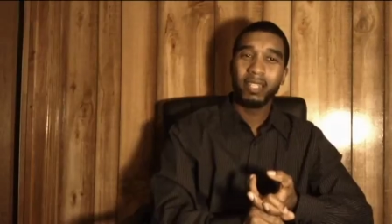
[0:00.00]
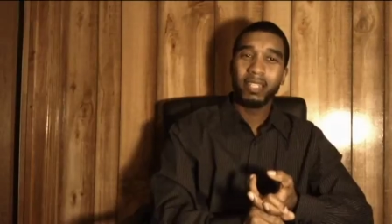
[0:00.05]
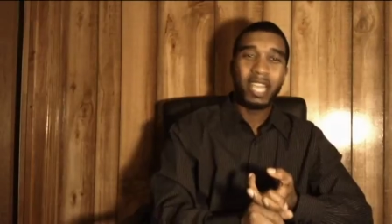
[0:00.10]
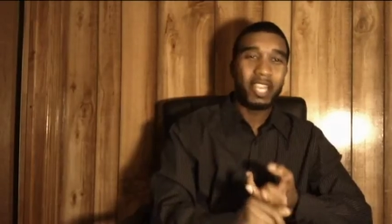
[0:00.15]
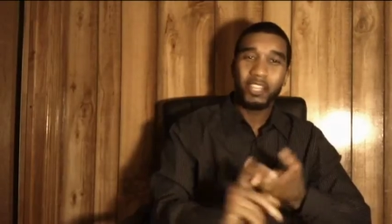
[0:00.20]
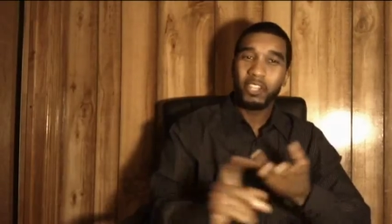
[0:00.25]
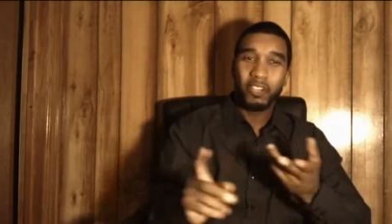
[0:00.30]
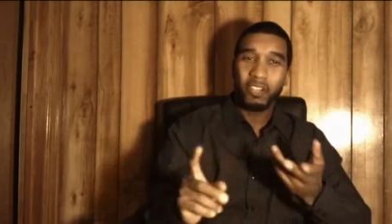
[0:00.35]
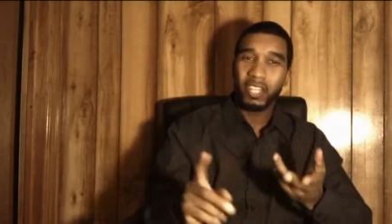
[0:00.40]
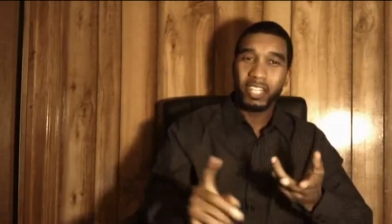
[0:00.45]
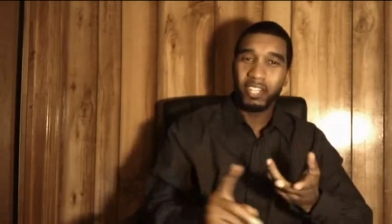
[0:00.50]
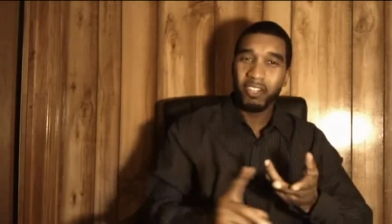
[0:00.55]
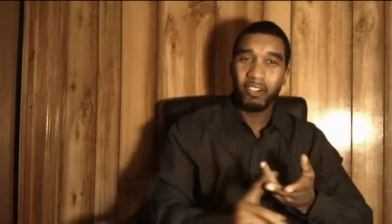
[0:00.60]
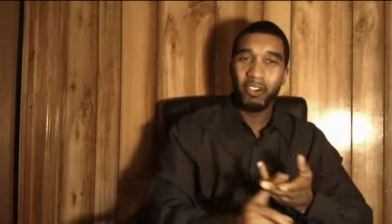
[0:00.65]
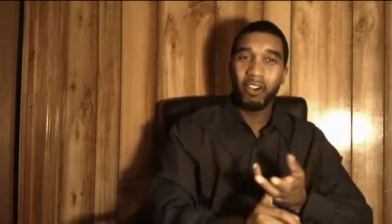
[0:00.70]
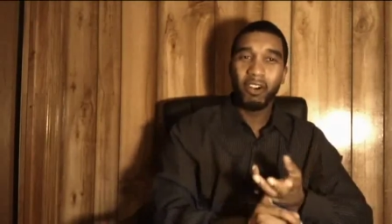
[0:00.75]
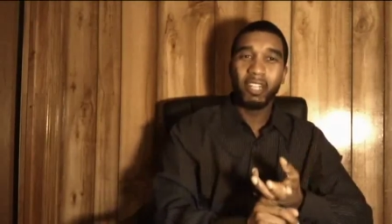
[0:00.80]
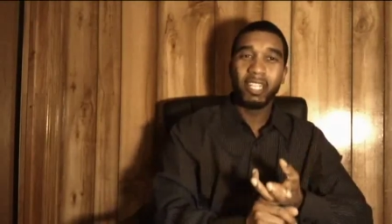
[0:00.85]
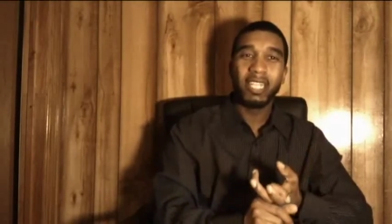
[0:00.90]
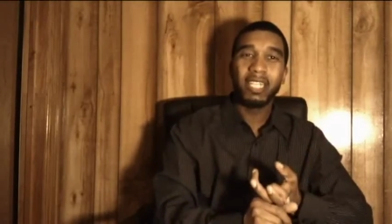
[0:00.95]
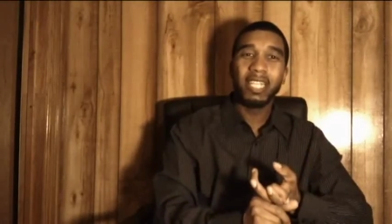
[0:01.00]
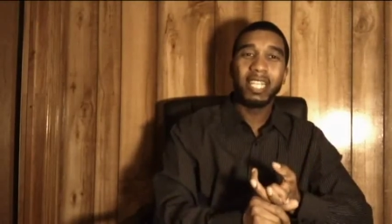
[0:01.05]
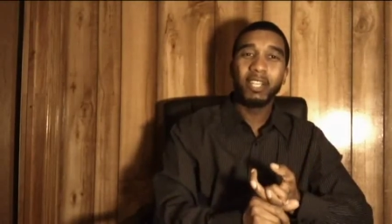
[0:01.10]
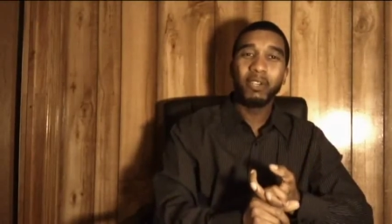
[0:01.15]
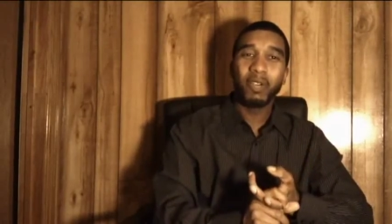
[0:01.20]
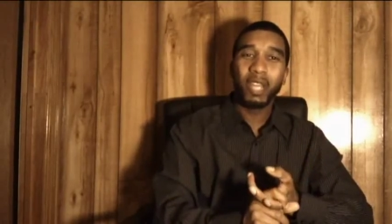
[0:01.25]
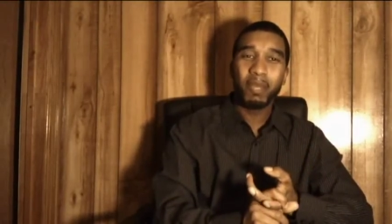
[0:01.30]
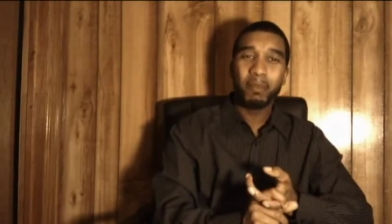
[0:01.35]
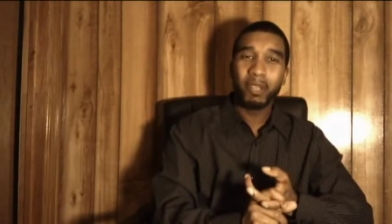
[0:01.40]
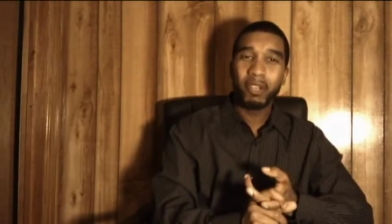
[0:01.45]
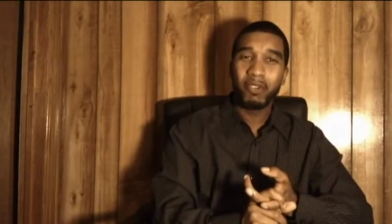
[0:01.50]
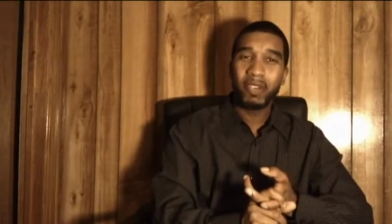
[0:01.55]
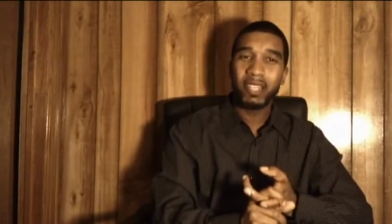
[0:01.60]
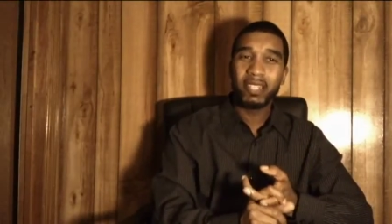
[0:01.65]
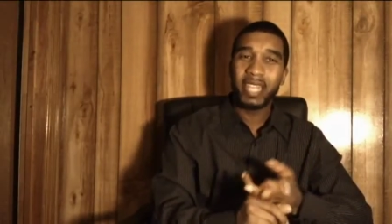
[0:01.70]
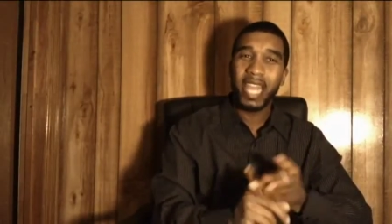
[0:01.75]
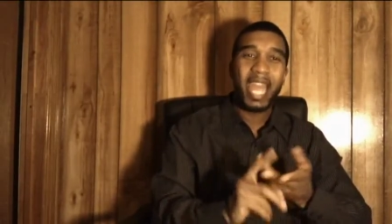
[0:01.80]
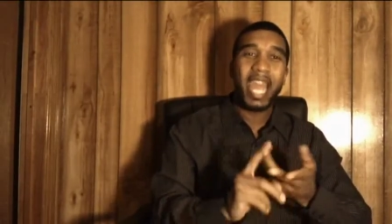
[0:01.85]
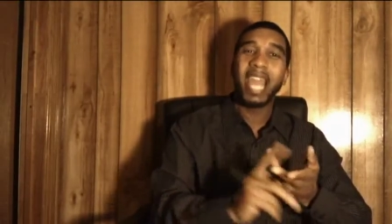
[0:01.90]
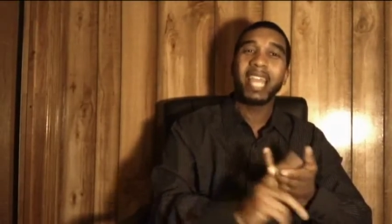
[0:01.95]
That you're all illegal
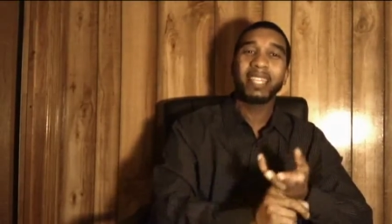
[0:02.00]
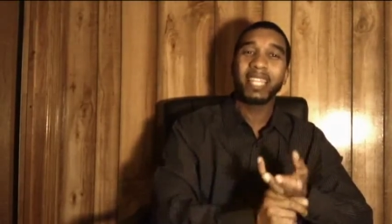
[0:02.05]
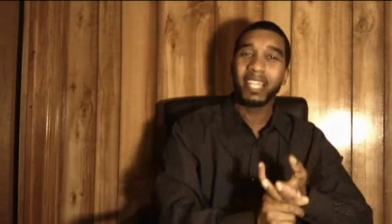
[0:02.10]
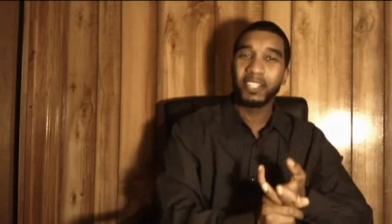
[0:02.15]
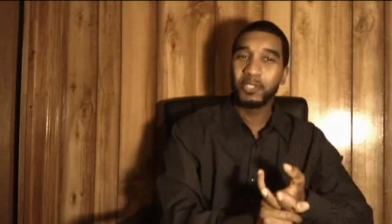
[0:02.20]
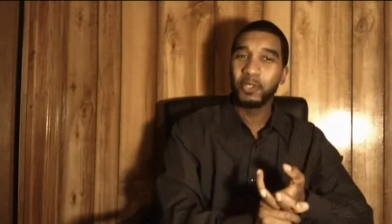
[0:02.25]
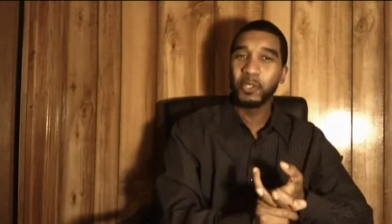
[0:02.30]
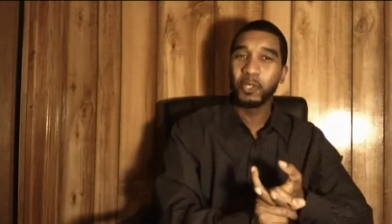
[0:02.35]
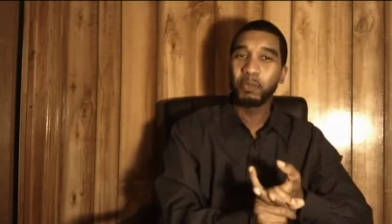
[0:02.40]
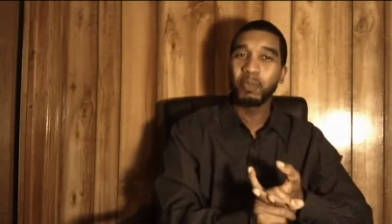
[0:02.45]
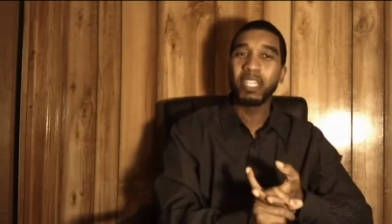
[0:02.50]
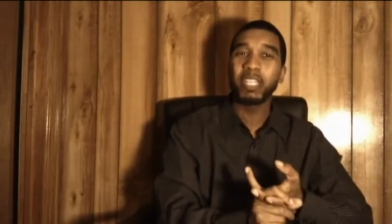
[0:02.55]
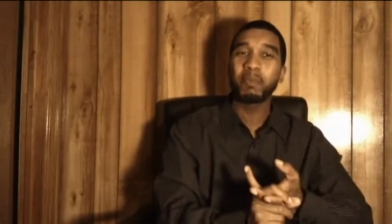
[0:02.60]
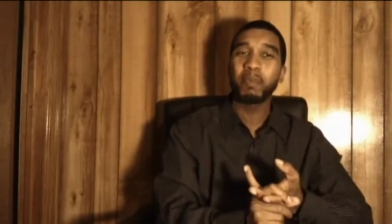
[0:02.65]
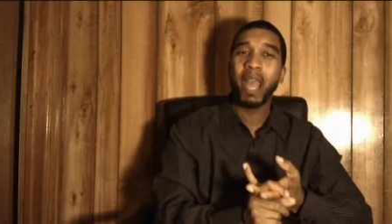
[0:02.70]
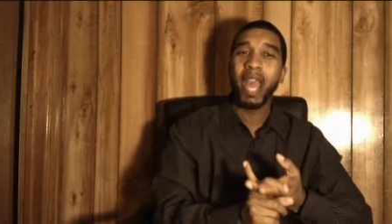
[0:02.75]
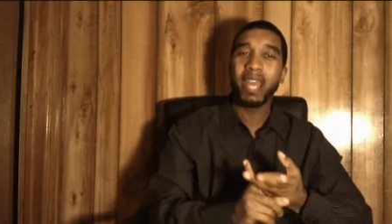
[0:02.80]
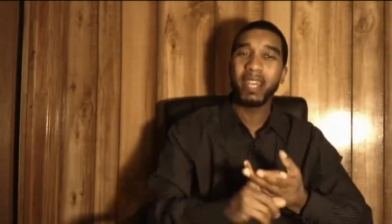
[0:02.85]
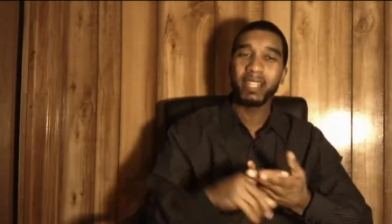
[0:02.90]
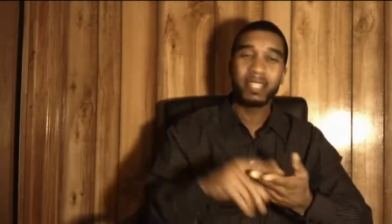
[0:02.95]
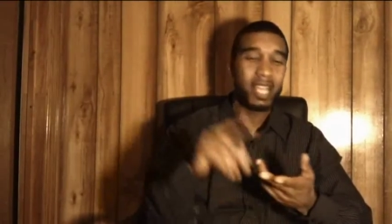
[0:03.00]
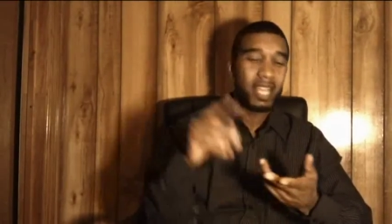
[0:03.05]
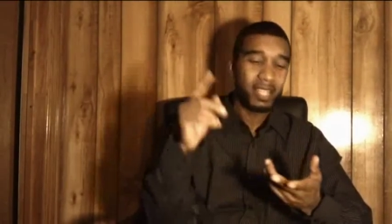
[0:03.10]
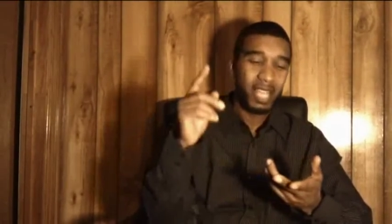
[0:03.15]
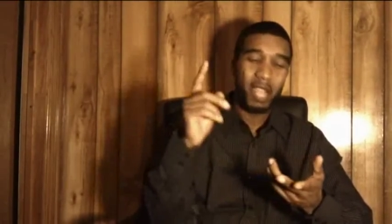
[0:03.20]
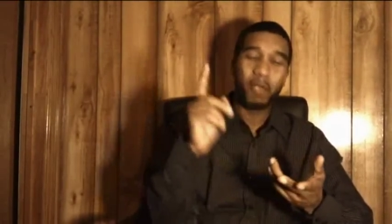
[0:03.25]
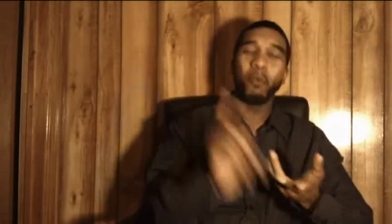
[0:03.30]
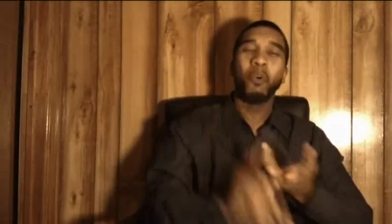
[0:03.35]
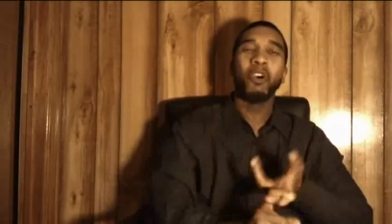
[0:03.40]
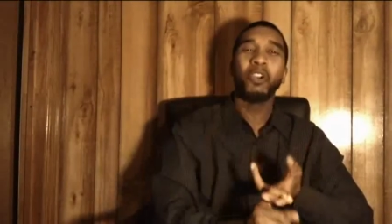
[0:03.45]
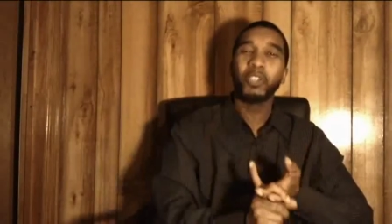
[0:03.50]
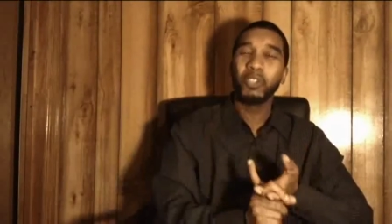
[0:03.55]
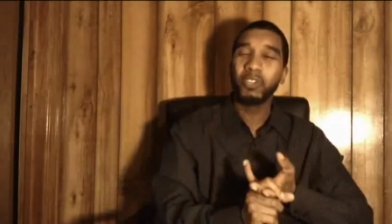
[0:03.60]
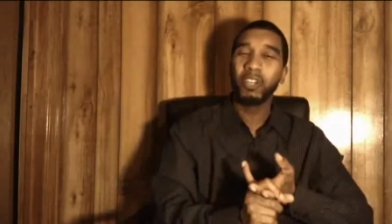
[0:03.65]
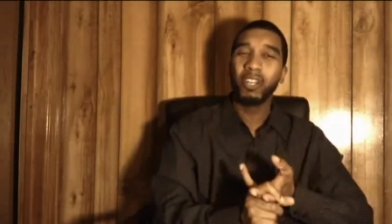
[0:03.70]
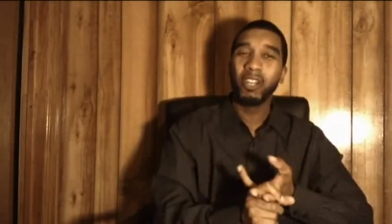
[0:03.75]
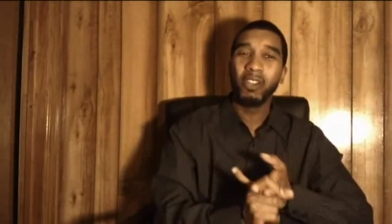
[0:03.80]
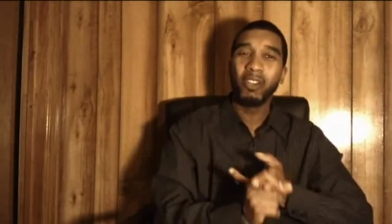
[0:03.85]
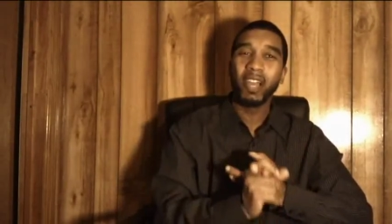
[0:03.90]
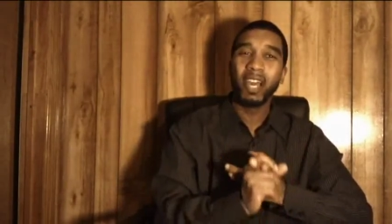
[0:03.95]
immigrants. They hate that you speak Spanish. They want
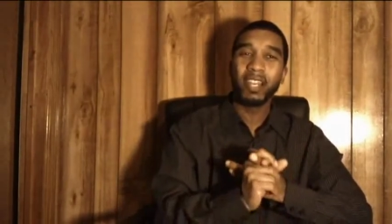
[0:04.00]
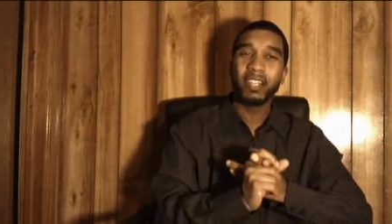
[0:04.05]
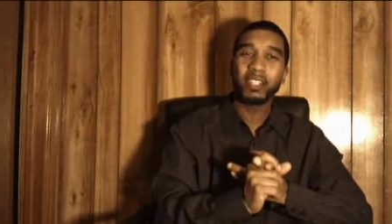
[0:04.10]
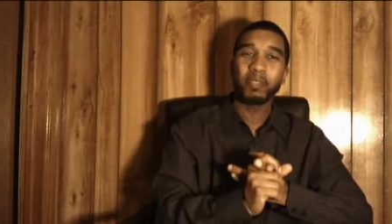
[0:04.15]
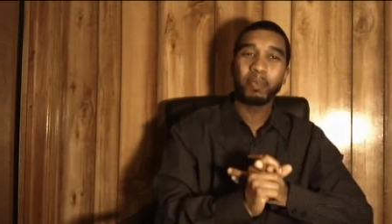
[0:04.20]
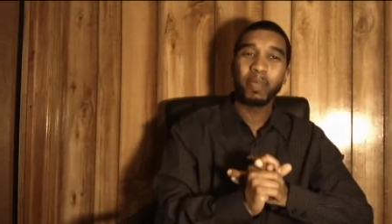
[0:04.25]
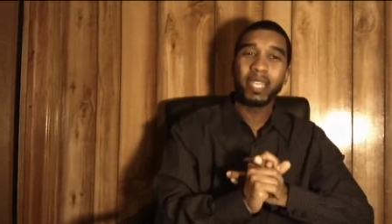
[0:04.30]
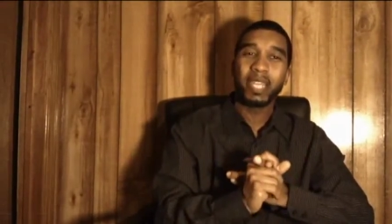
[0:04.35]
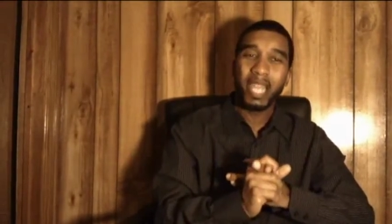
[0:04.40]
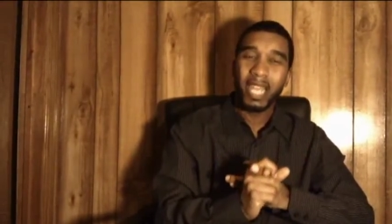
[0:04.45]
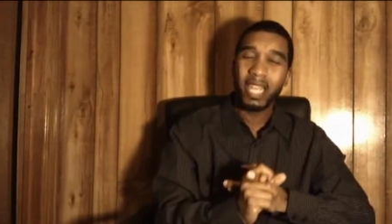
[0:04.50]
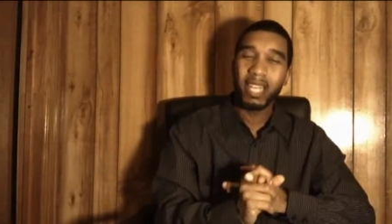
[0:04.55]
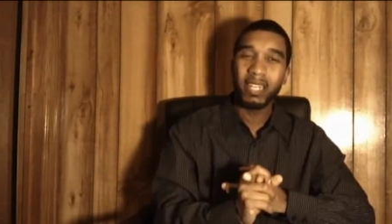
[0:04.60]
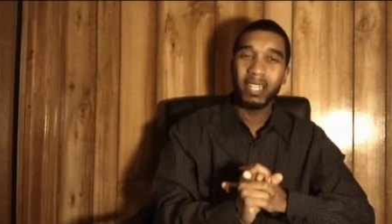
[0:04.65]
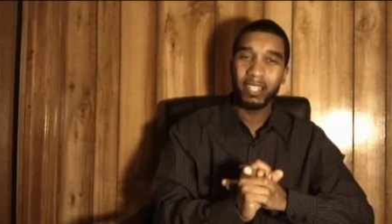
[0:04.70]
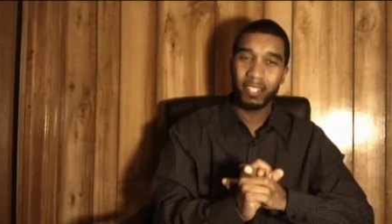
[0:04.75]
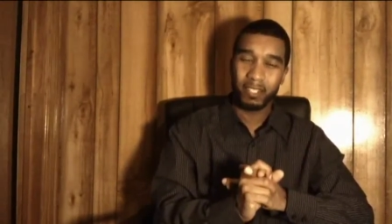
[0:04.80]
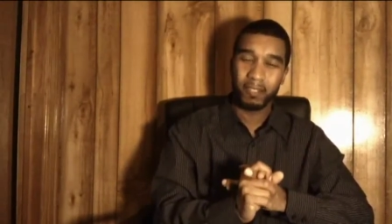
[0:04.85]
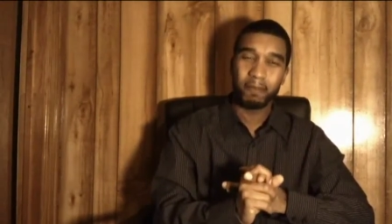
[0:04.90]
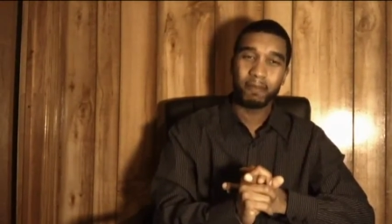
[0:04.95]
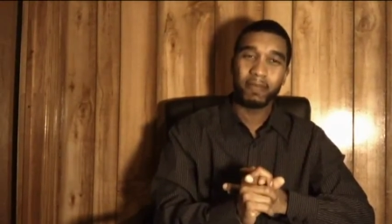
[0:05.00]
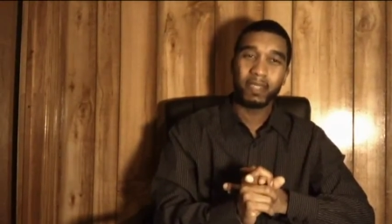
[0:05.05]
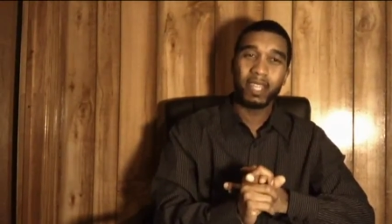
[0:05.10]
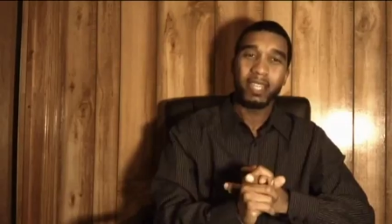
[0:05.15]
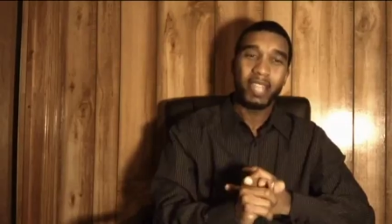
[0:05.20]
you to learn how to speak English.